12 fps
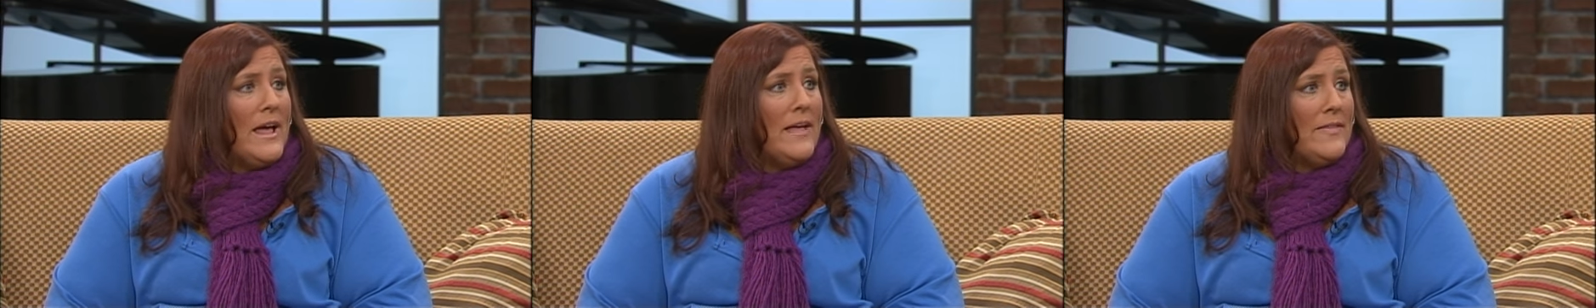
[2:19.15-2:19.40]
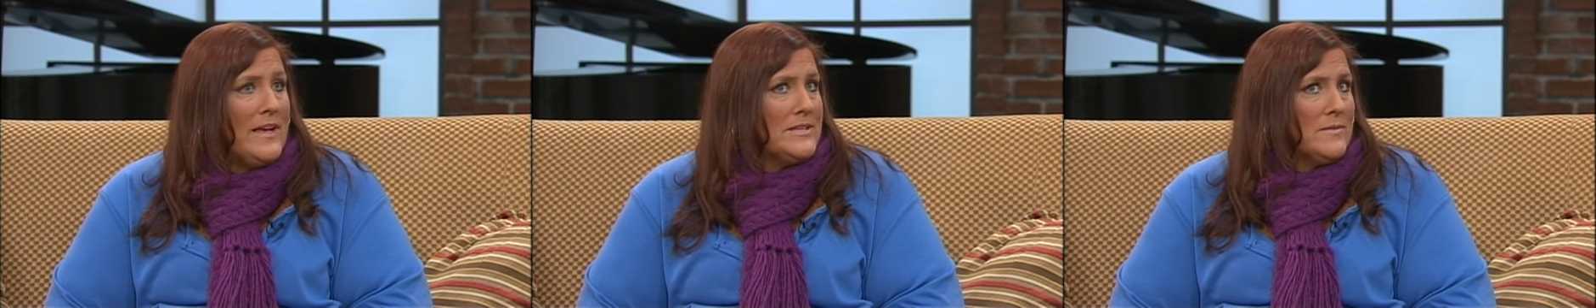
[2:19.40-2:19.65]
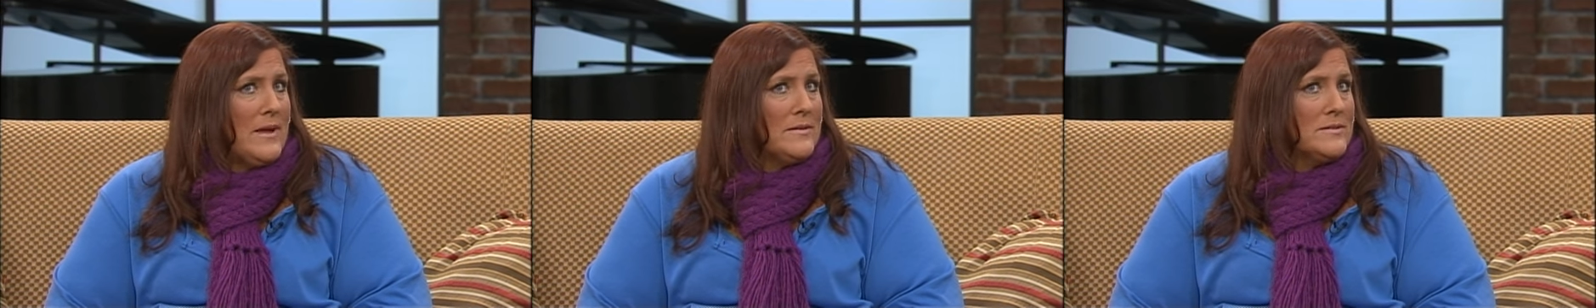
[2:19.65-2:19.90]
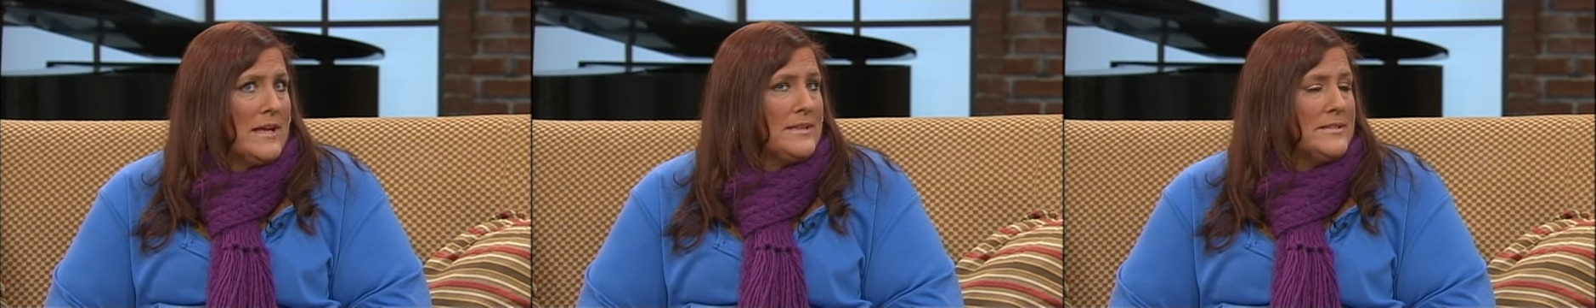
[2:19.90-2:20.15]
And that's
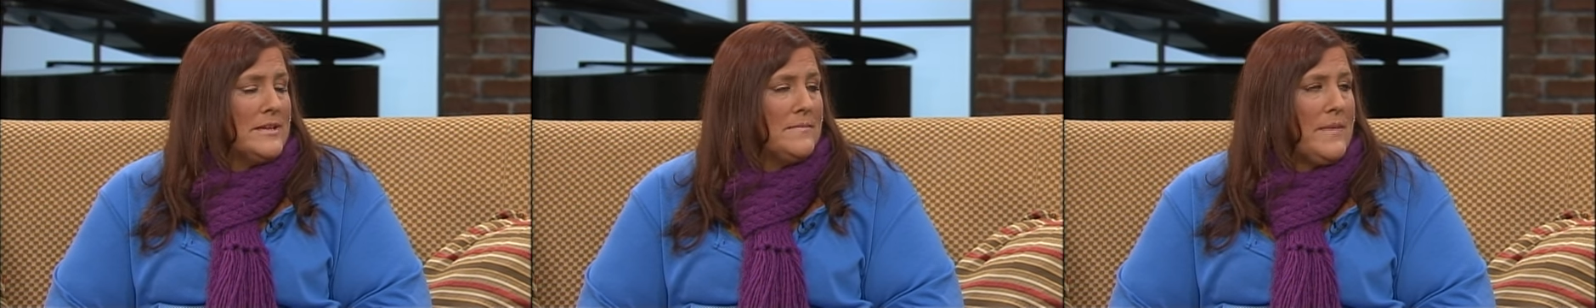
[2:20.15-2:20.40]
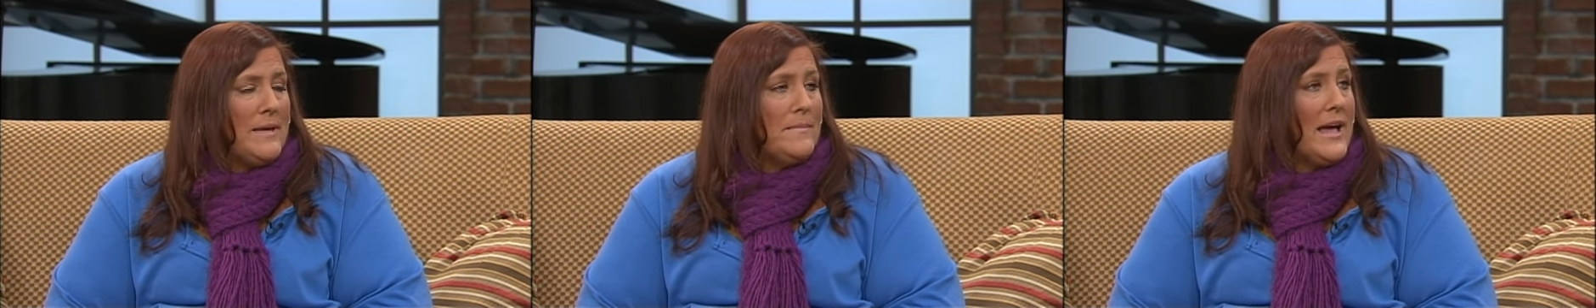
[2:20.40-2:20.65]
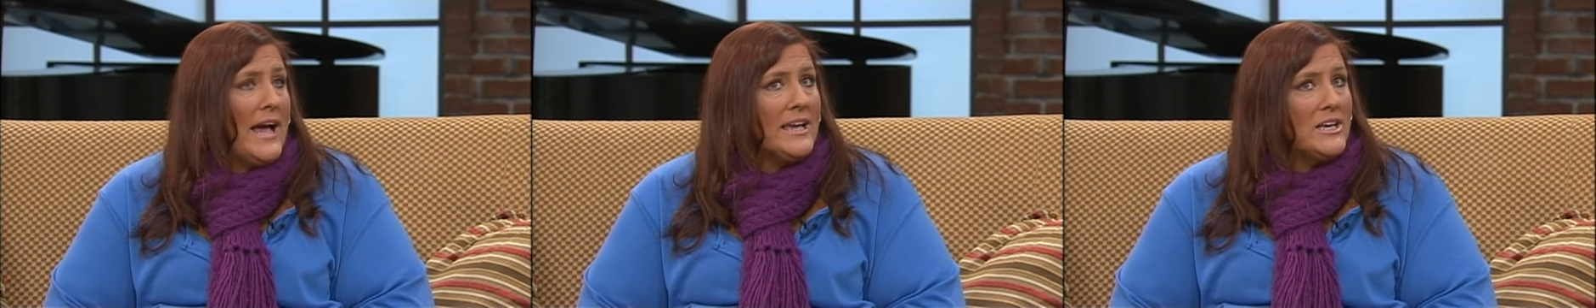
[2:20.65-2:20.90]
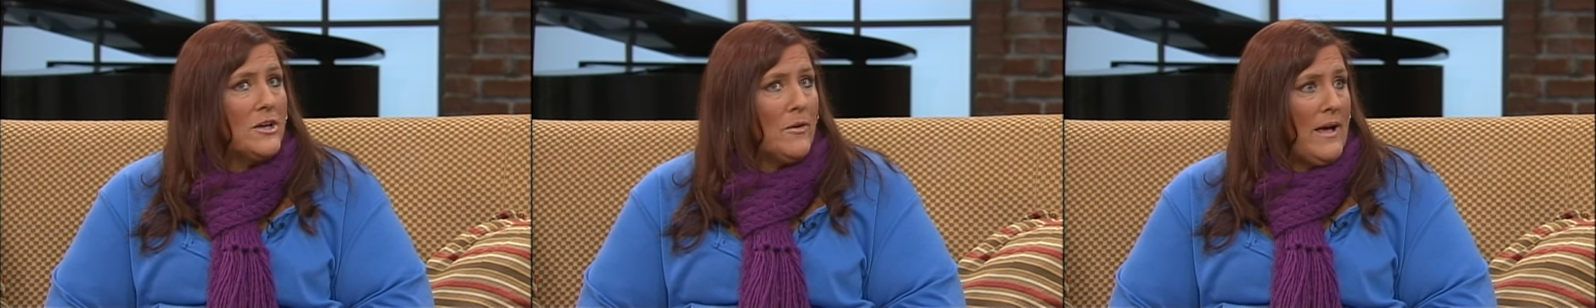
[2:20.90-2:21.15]
why I said, maybe I
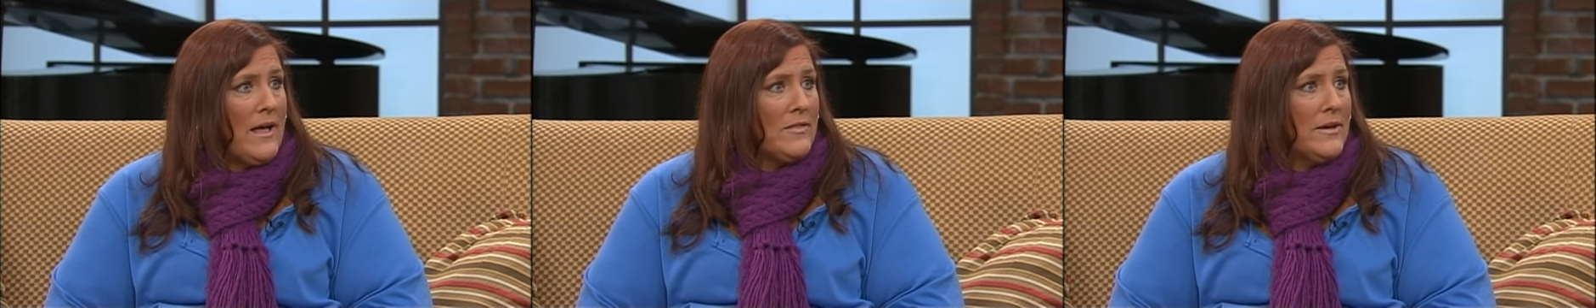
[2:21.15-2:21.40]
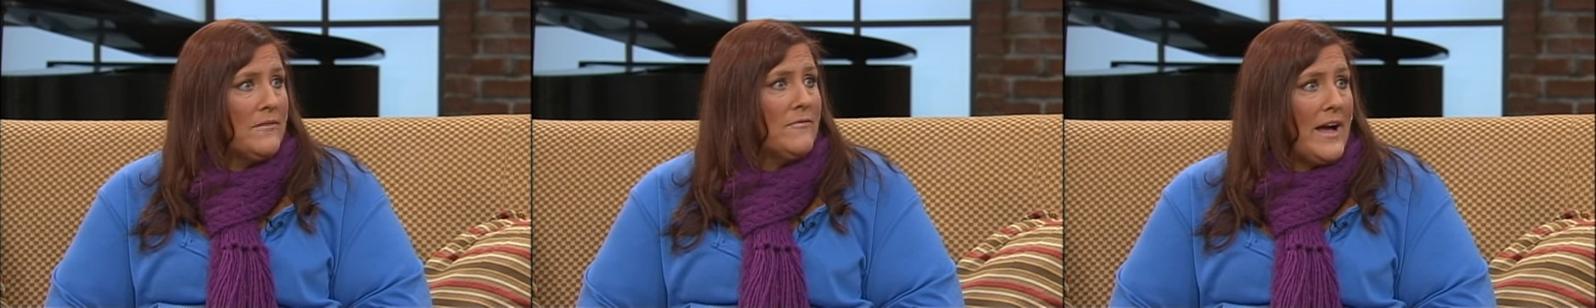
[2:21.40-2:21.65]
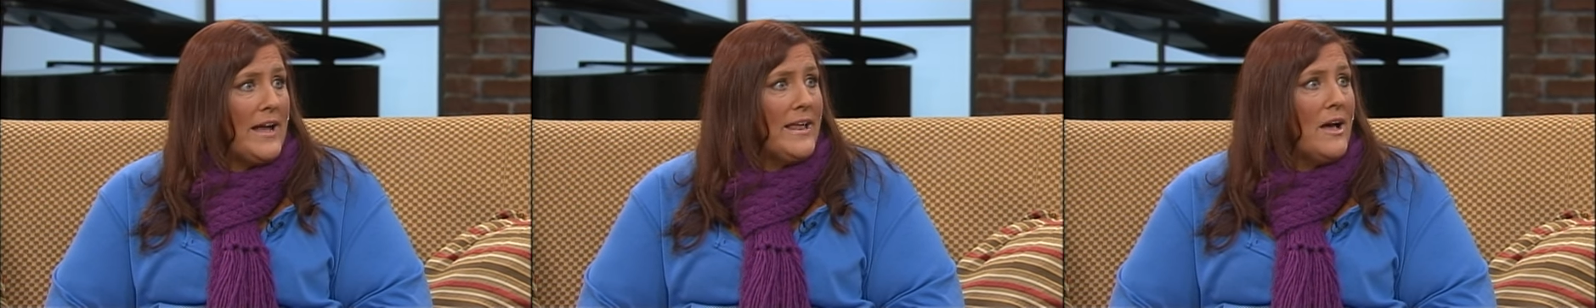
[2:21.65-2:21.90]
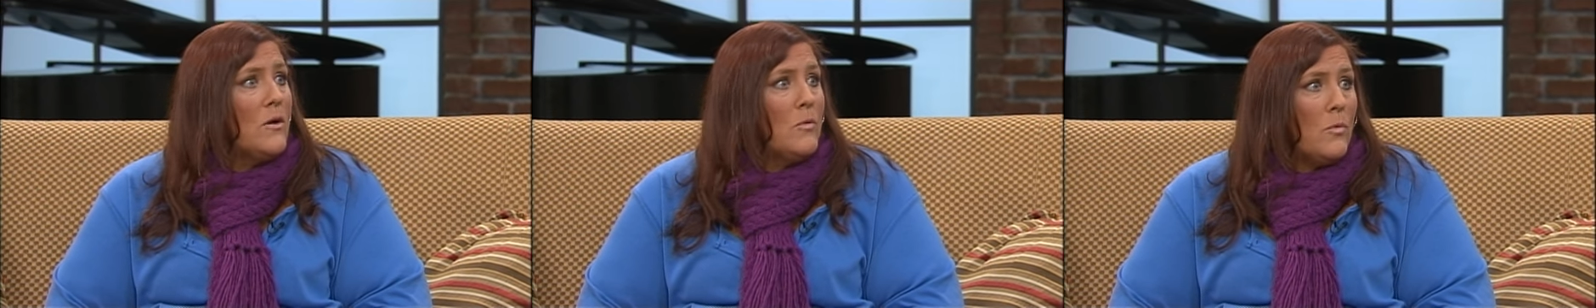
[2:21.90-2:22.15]
can go out there and find
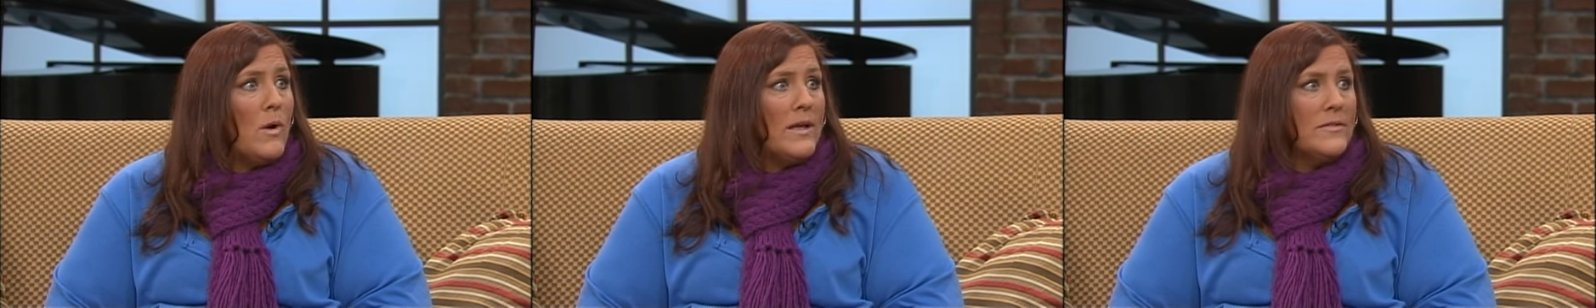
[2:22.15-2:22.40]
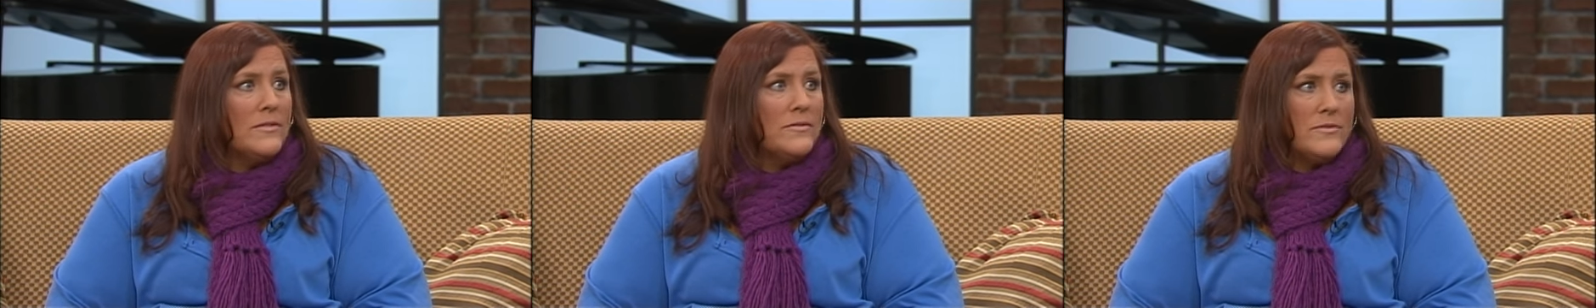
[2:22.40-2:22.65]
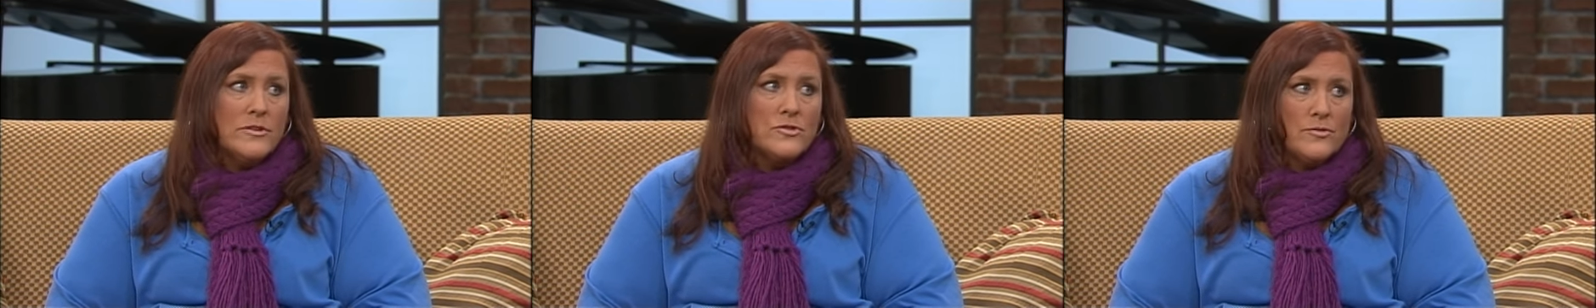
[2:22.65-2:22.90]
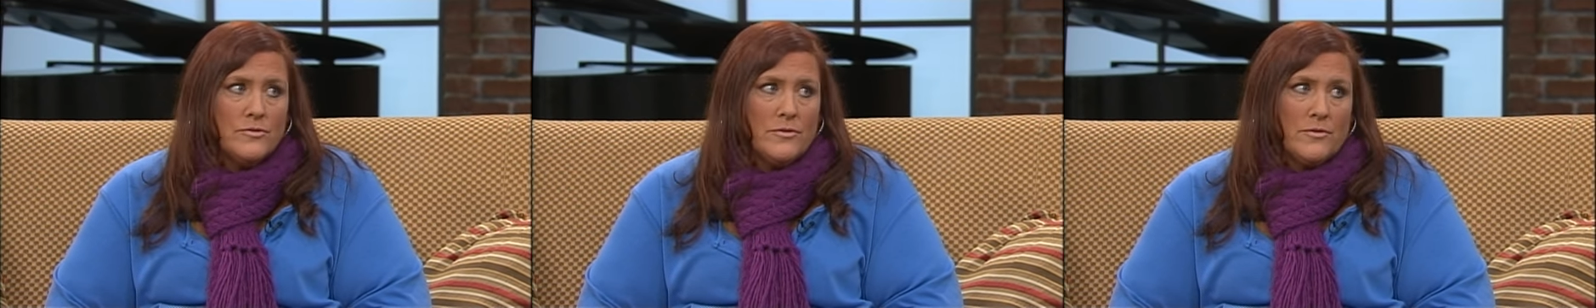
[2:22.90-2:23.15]
out what the
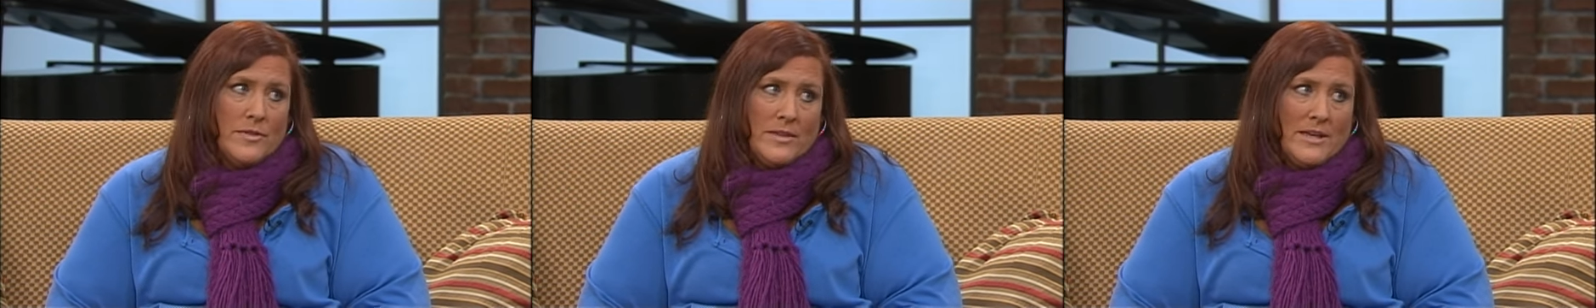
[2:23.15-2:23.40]
truth